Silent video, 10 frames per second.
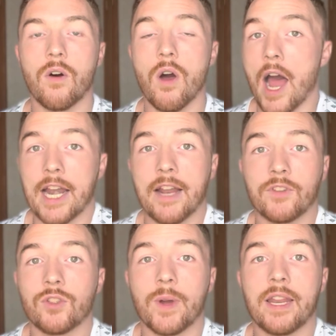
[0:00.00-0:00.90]
I didn't have
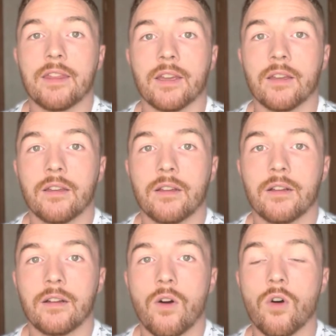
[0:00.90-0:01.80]
to do anything.
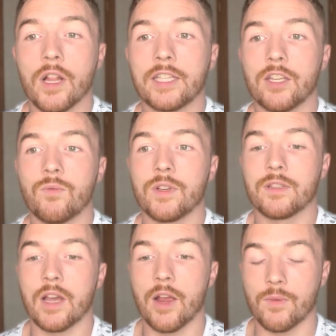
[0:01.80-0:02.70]
All I did
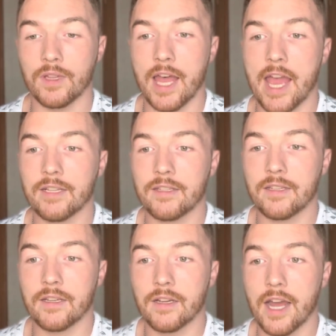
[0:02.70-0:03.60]
was I relaxed
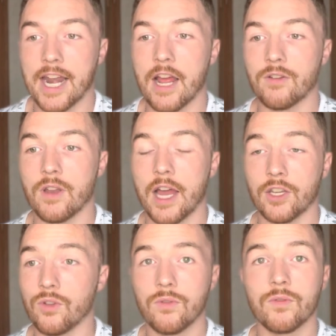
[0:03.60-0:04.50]
and I
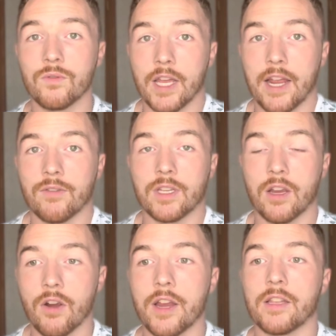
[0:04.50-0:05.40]
knew, like, I was like,
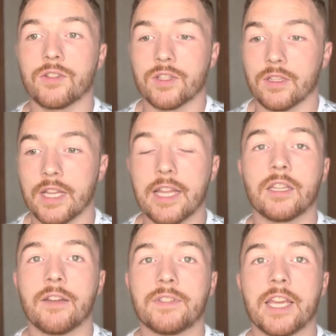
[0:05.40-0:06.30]
all right, just let
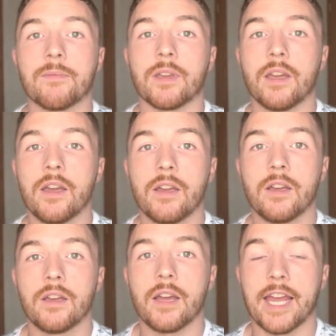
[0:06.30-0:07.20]
life take me.
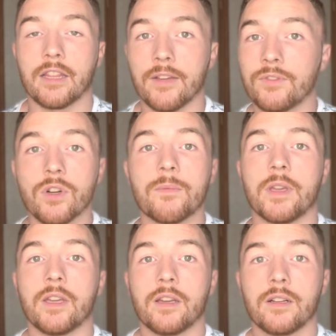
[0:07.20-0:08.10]
And life took
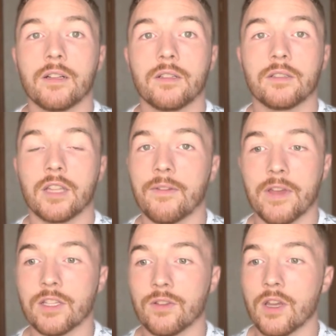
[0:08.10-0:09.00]
me.
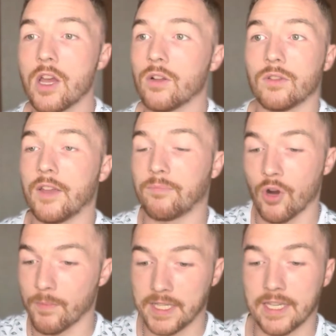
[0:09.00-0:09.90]
Life
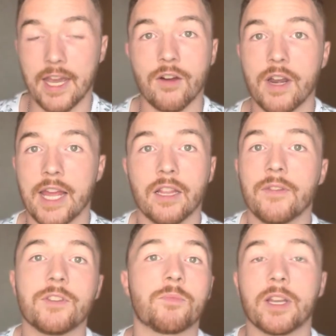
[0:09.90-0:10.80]
brought me down and life
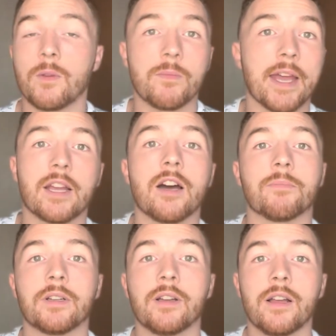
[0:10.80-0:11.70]
is bringing me back
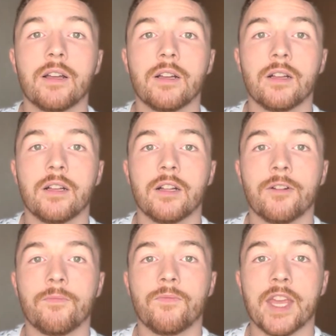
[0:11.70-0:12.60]
up.
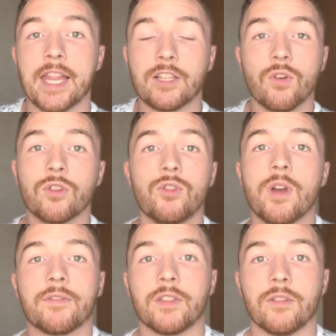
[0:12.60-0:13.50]
And that's all you
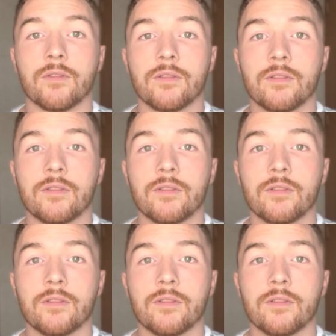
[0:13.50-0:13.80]
have to do.